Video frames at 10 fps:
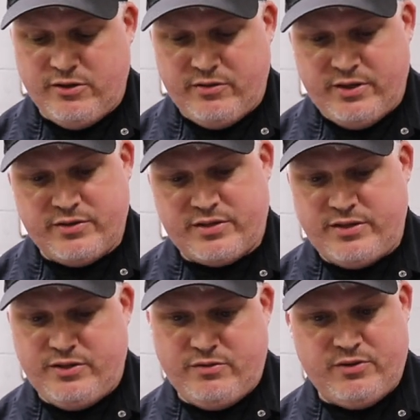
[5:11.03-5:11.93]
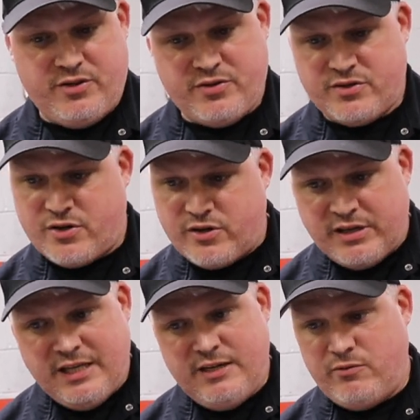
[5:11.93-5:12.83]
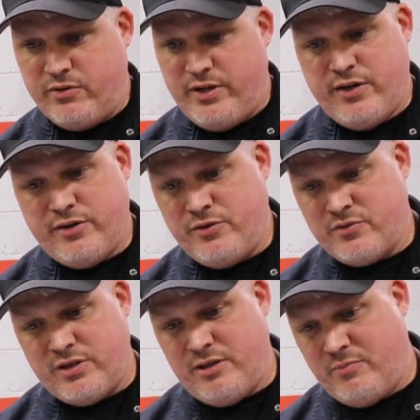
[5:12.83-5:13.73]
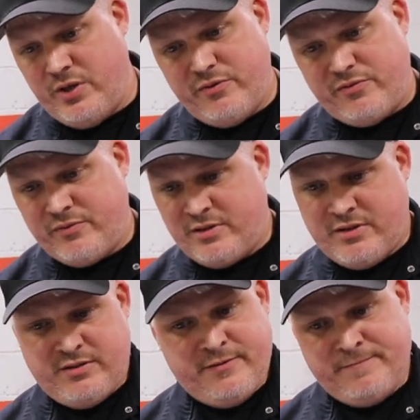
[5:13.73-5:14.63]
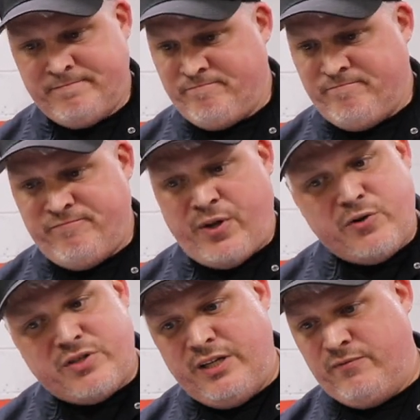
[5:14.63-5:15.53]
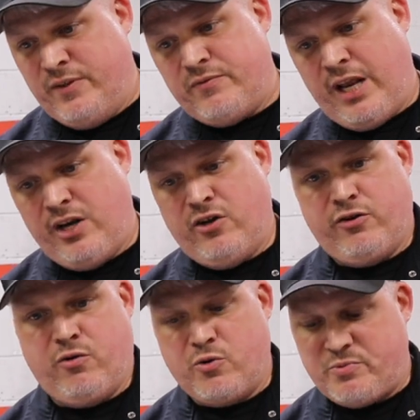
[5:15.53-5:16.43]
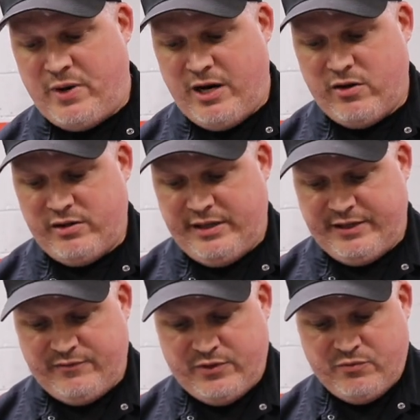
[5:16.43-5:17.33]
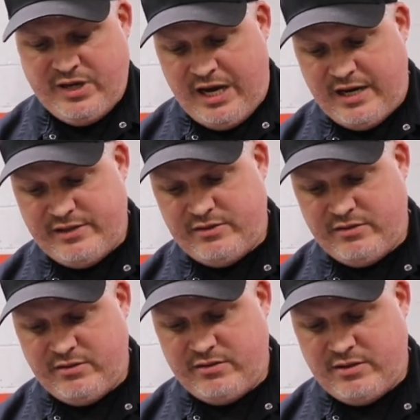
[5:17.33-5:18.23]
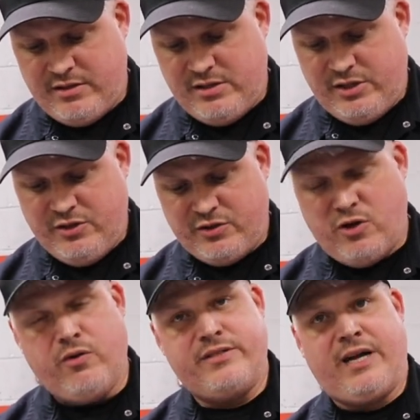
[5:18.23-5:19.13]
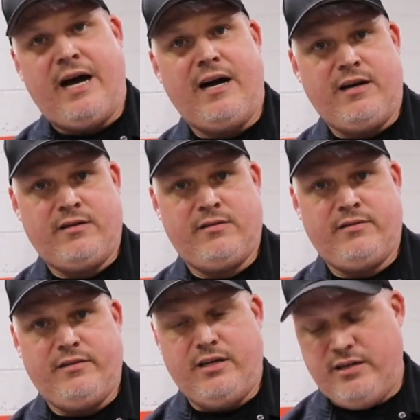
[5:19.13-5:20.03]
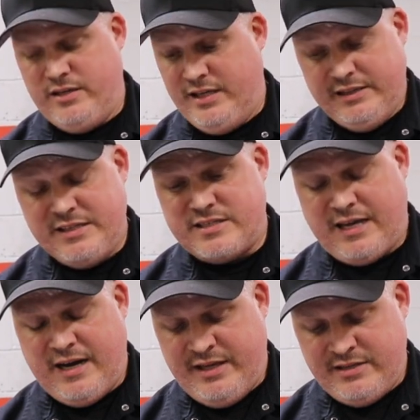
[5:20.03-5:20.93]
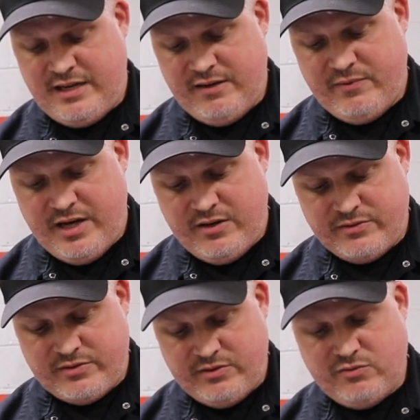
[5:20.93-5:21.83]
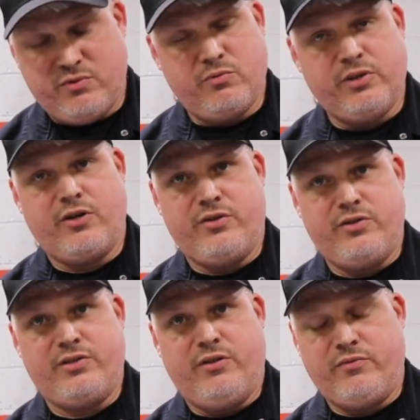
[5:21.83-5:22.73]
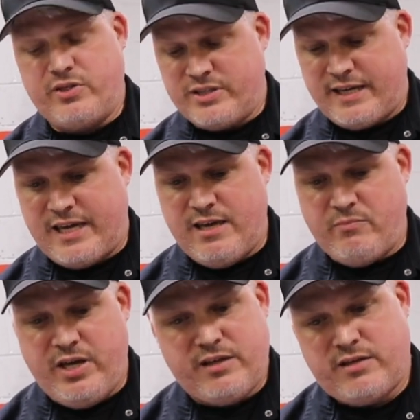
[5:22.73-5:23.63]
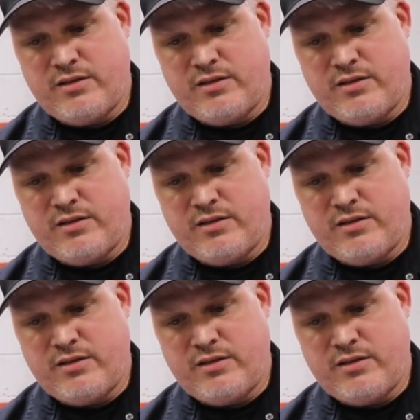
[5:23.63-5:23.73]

There's a certain level there, usually above 1,500 horsepower, like if you're not, you know, going tie, at least tie intake valves, you really hurt yourself, because I can't make